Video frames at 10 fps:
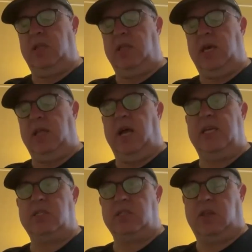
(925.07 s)
they
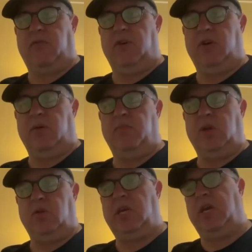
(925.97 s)
license the film
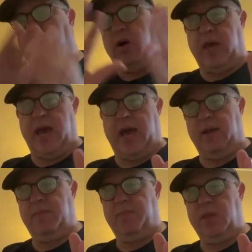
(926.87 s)
you take all that
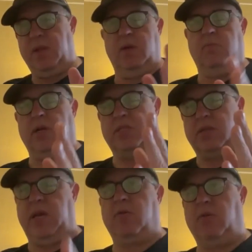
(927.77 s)
plus some
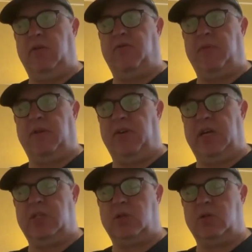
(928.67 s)
equity from
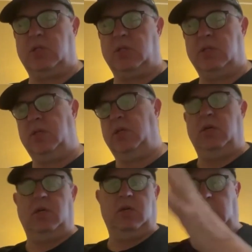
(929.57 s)
investors
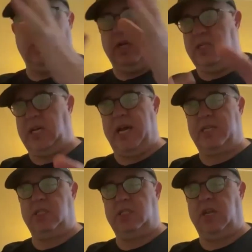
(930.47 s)
you get a
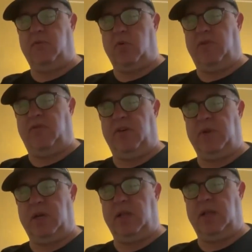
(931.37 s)
tax incentive where we filmed
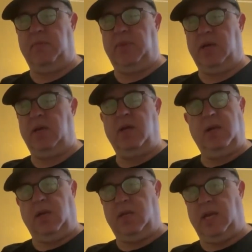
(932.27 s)
in colombia
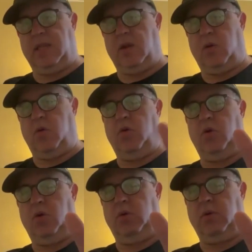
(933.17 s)
you take that
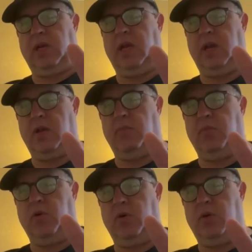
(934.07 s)
whole kit and
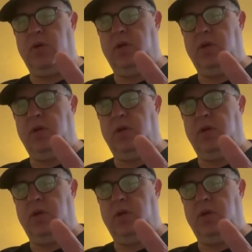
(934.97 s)
caboodle